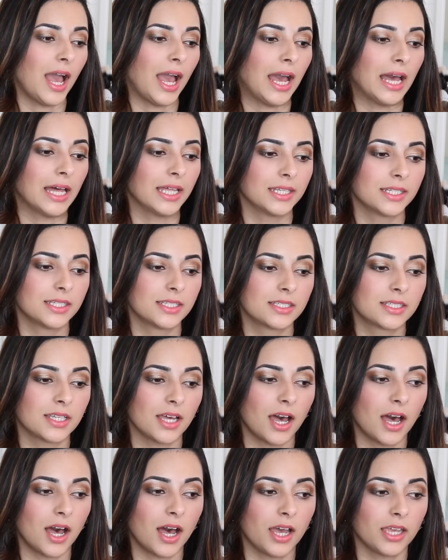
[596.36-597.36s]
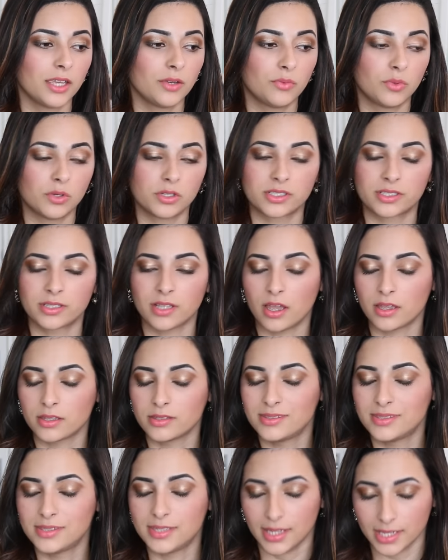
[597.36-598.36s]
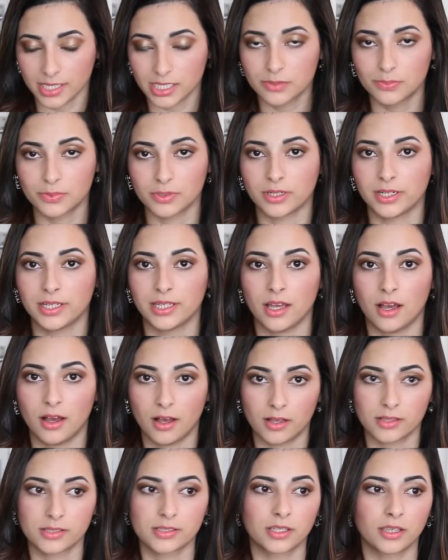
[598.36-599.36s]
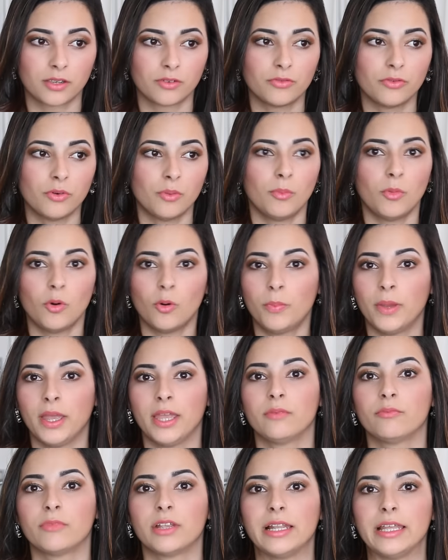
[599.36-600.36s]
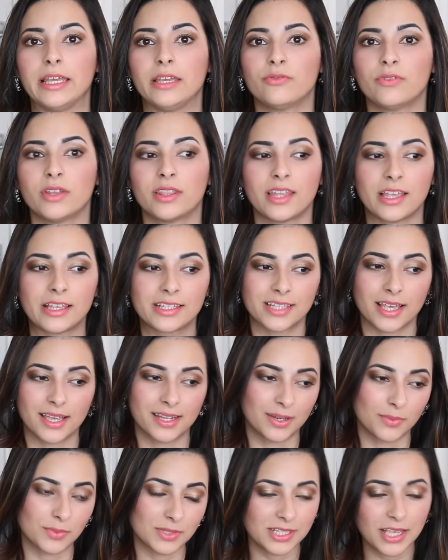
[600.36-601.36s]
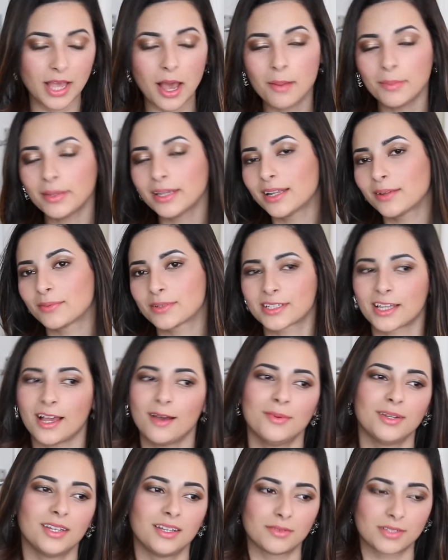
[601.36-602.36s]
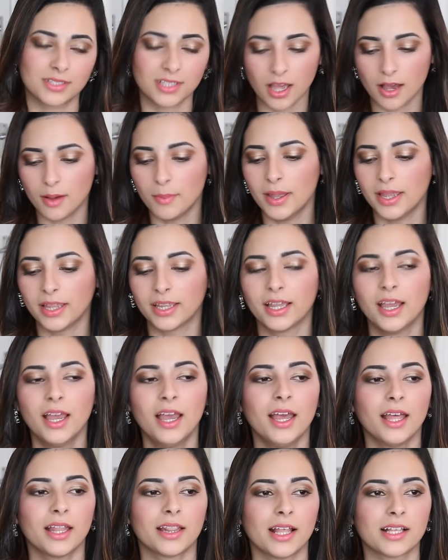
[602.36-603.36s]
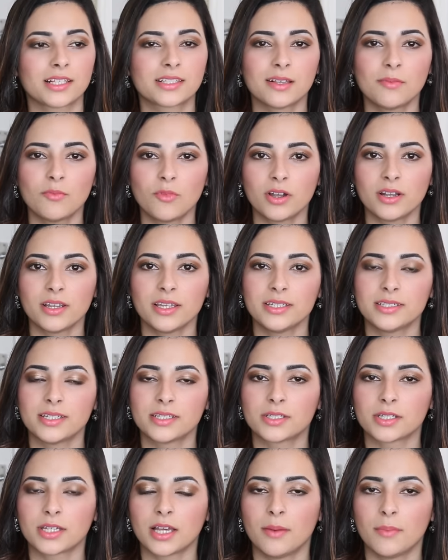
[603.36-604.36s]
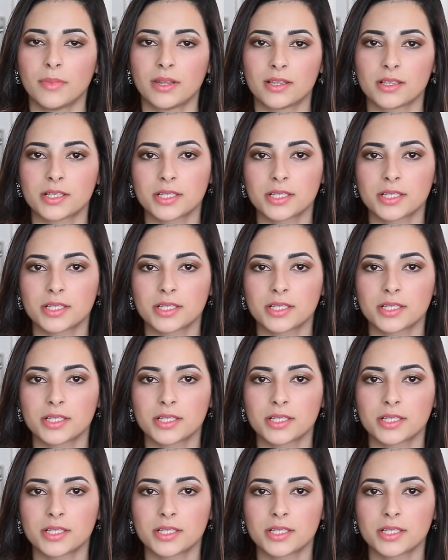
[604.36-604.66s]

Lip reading: And I was like desperately asking for more pain relief, and they said it was coming, it was coming, it was coming, that someone needed to come and